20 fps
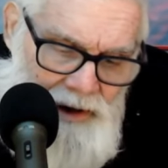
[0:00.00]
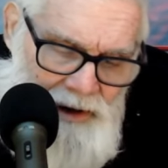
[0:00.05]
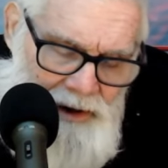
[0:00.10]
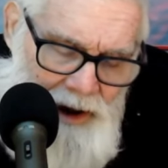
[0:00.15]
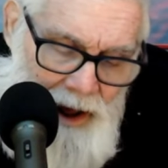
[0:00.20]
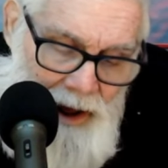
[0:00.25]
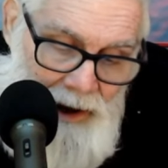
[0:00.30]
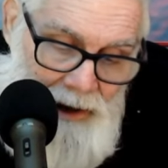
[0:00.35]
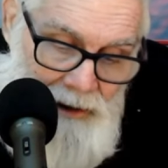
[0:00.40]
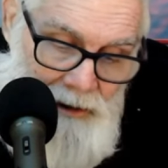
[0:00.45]

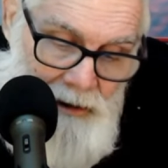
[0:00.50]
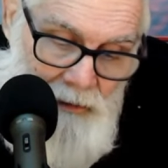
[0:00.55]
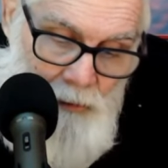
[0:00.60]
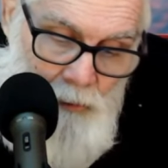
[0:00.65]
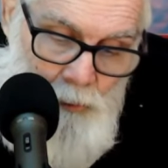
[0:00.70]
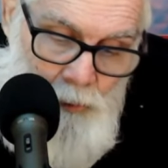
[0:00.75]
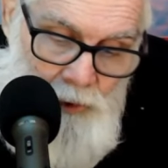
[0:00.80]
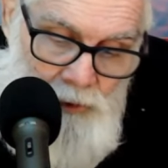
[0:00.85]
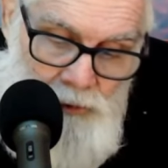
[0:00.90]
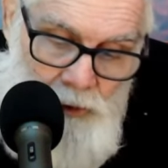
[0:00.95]
night
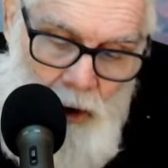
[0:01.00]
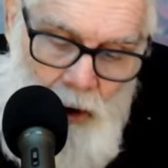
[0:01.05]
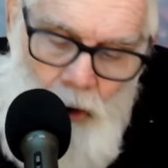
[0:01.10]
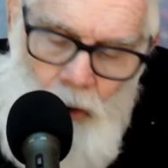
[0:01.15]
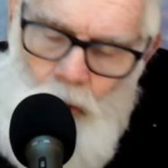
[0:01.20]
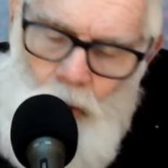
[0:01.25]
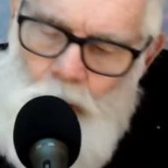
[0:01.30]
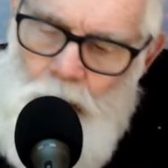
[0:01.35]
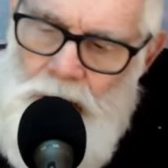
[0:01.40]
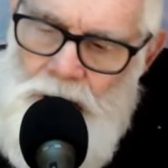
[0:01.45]
was
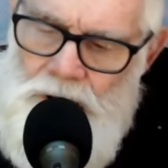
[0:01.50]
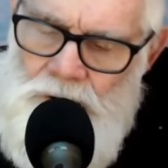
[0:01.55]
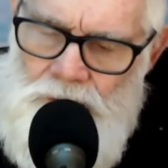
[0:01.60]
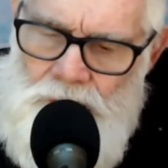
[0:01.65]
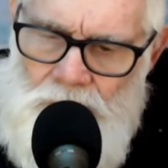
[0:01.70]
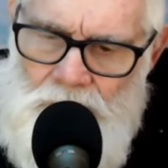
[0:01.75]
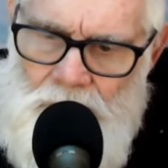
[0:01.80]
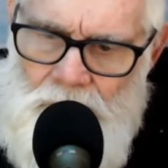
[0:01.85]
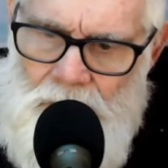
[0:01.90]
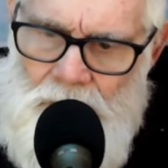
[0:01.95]

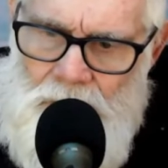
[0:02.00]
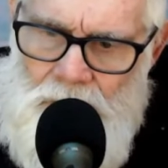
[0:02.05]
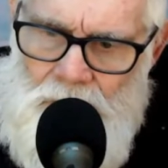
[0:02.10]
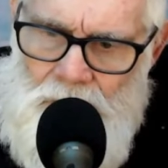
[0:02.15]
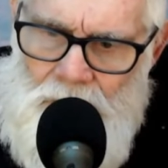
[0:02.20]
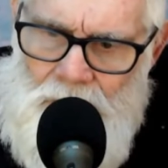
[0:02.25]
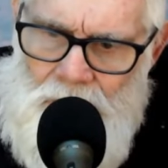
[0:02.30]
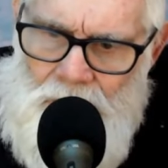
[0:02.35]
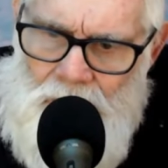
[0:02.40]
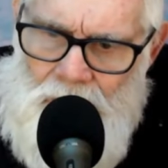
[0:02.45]
always
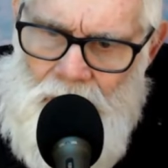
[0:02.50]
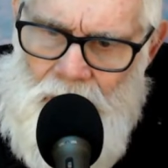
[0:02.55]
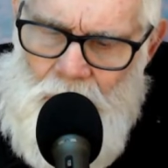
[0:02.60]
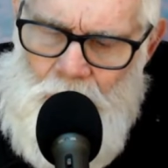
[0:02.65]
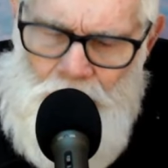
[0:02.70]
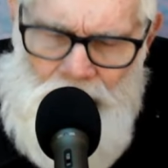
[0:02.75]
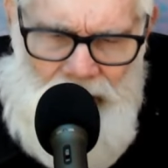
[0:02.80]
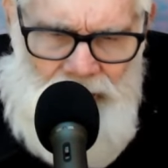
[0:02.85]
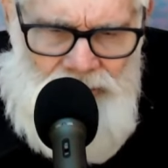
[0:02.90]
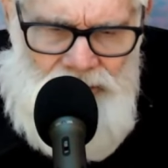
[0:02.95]
about